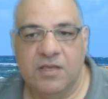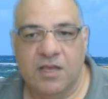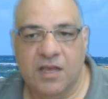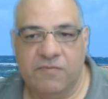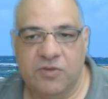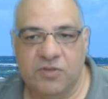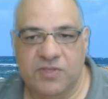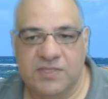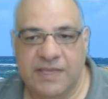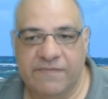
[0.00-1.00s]
uh, rook on the
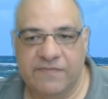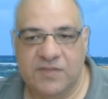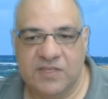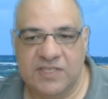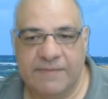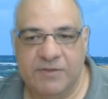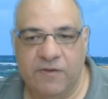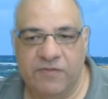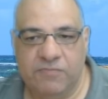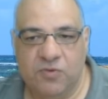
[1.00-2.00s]
seventh, just snapping
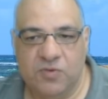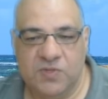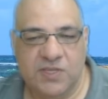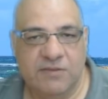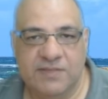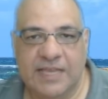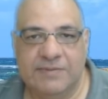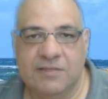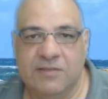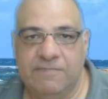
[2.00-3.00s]
off the pawns. It was
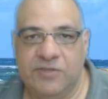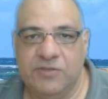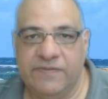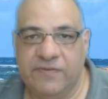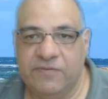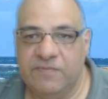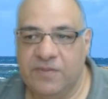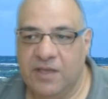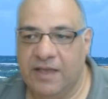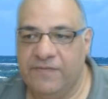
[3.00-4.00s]
absolutely beautiful,
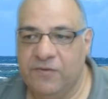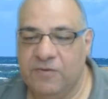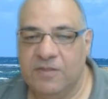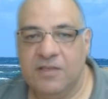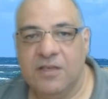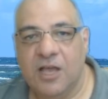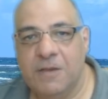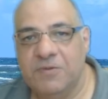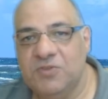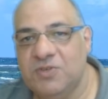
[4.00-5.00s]
I thought. Hope
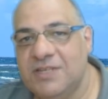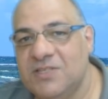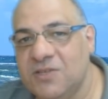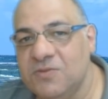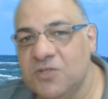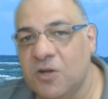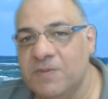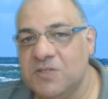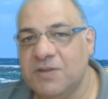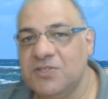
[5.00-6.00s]
you enjoyed it too.
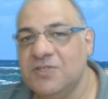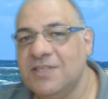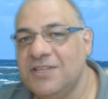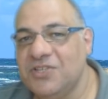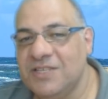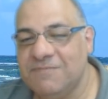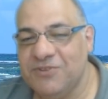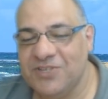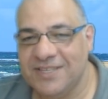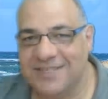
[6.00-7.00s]
Comments, questions, like, shares
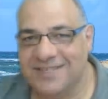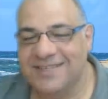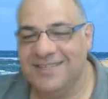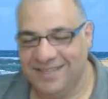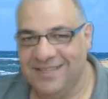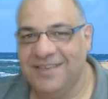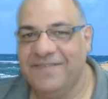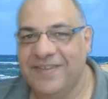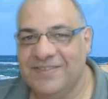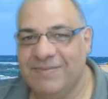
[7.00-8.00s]
appreciated.
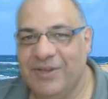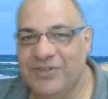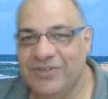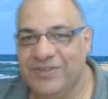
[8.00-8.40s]
Thanks very much.